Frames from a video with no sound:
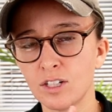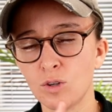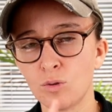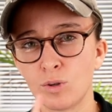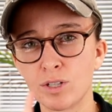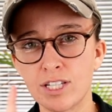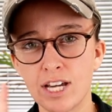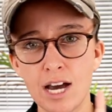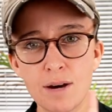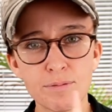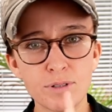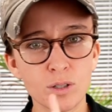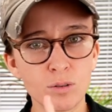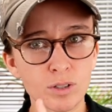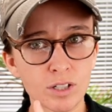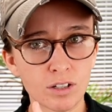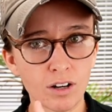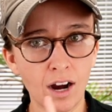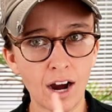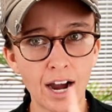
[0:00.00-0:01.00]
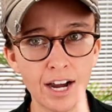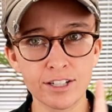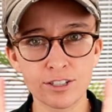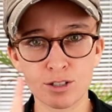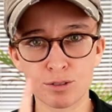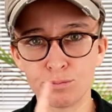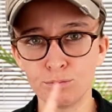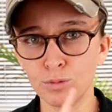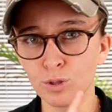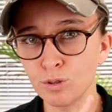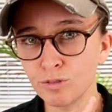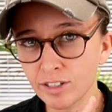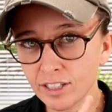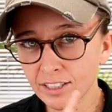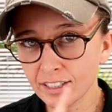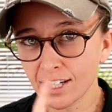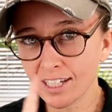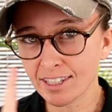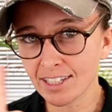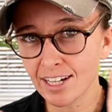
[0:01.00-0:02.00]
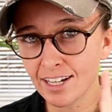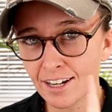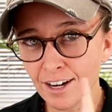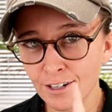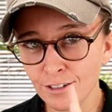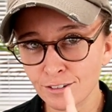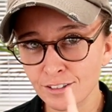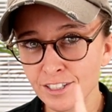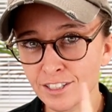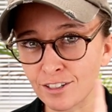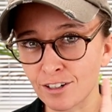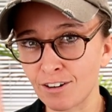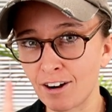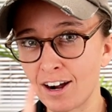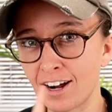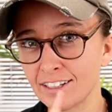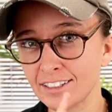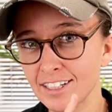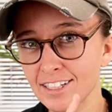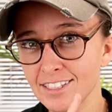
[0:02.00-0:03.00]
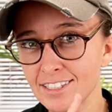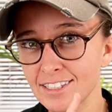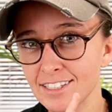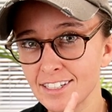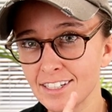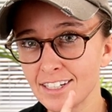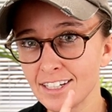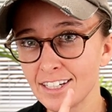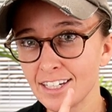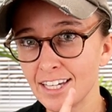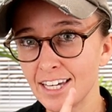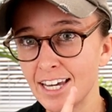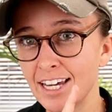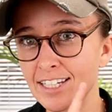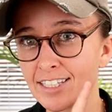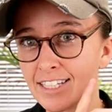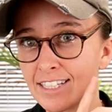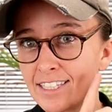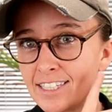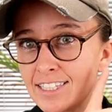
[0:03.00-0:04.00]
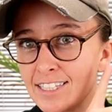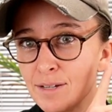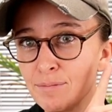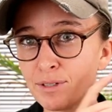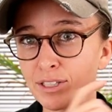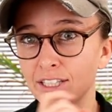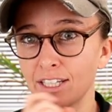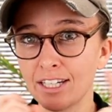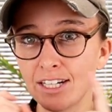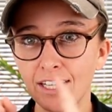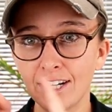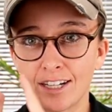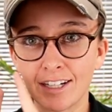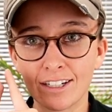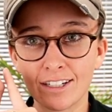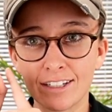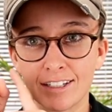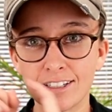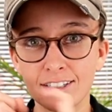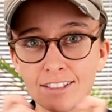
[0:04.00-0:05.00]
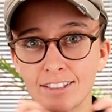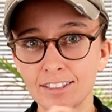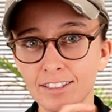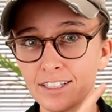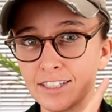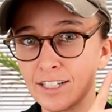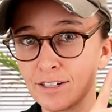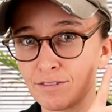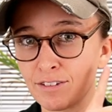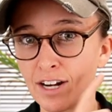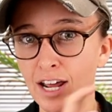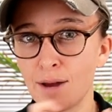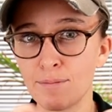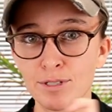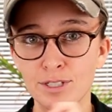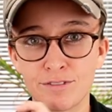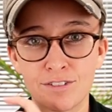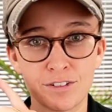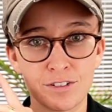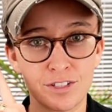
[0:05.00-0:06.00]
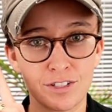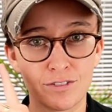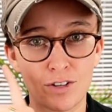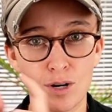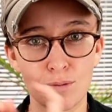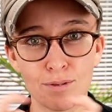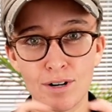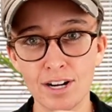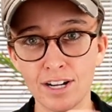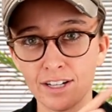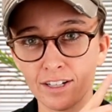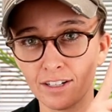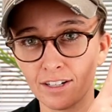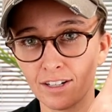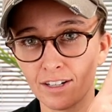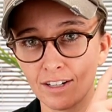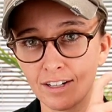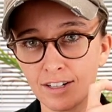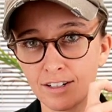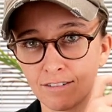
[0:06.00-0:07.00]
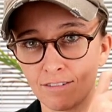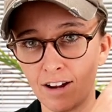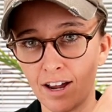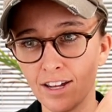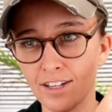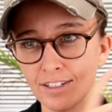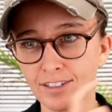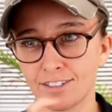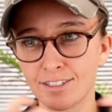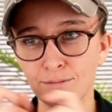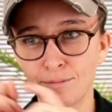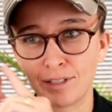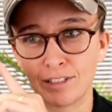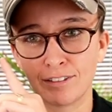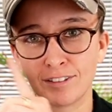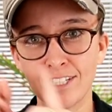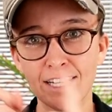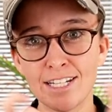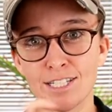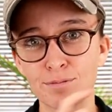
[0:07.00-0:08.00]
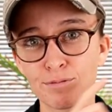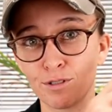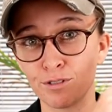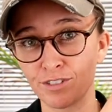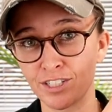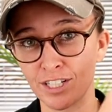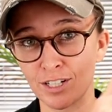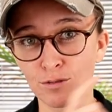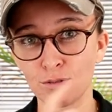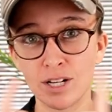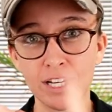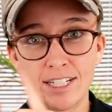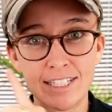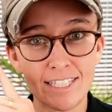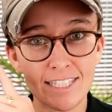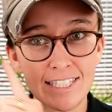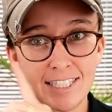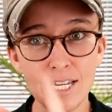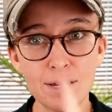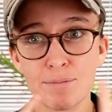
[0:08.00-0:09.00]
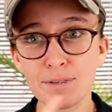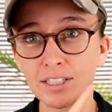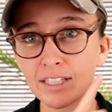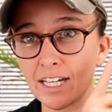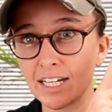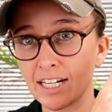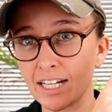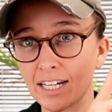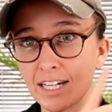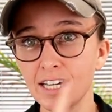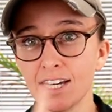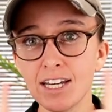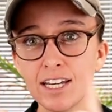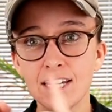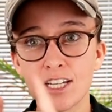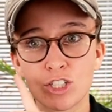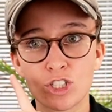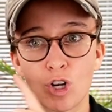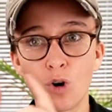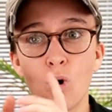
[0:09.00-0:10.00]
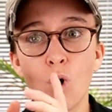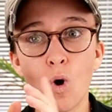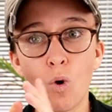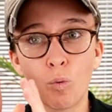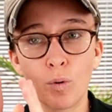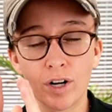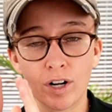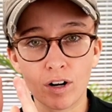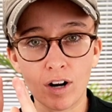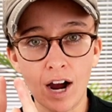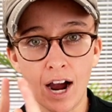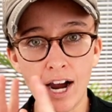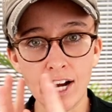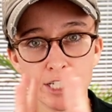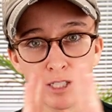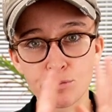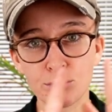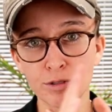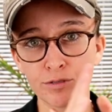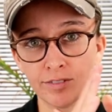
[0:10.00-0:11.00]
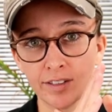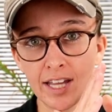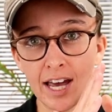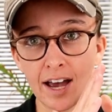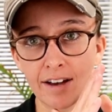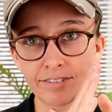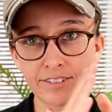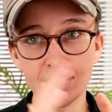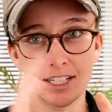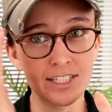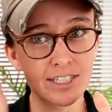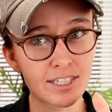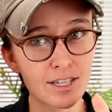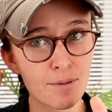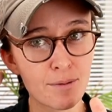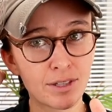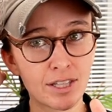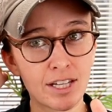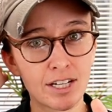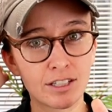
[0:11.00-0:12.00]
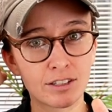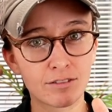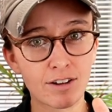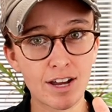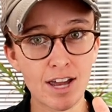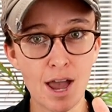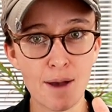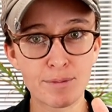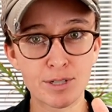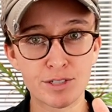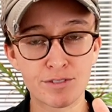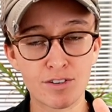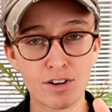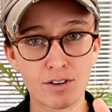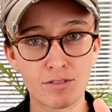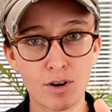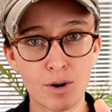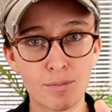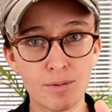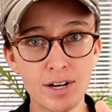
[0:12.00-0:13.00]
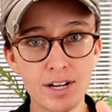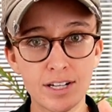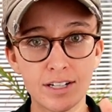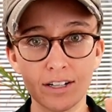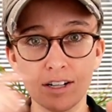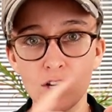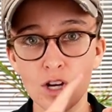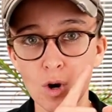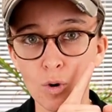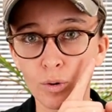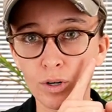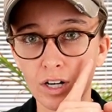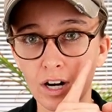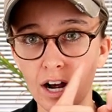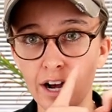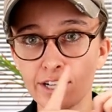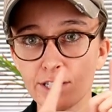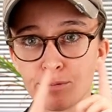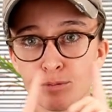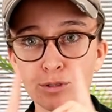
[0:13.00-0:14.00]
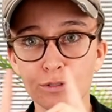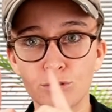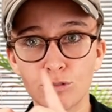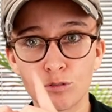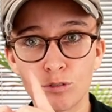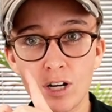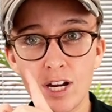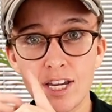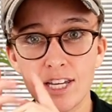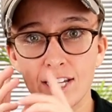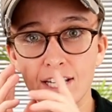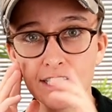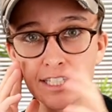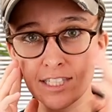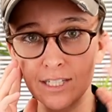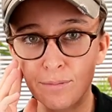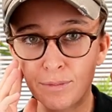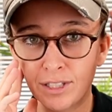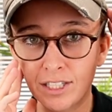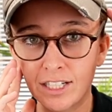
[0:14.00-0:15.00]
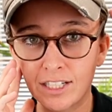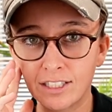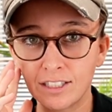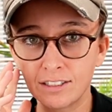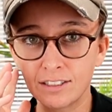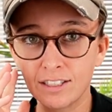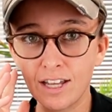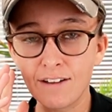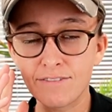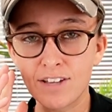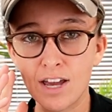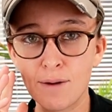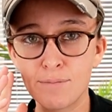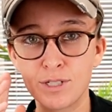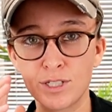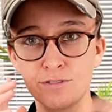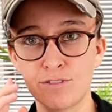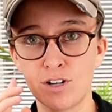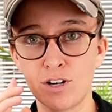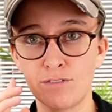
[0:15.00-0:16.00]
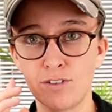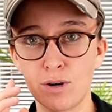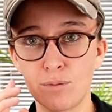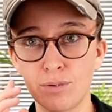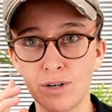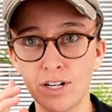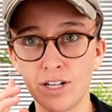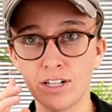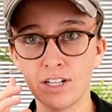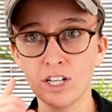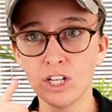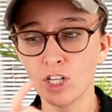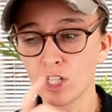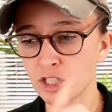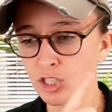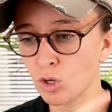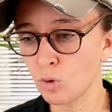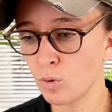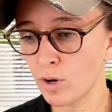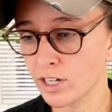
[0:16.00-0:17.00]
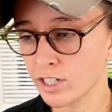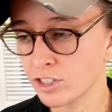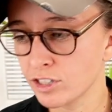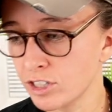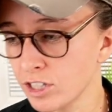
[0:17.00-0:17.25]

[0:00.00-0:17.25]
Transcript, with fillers: What's happening when our eyes are moving like that underneath our eyelids is it's stimulating the different hemispheres of our brain, right? You see my little dance moves here. It's stimulating. So when our eyes move left, it's stimulating the right hemisphere of our brain. When our eyes move right, it's stimulating the left hemisphere of our brain. So what it's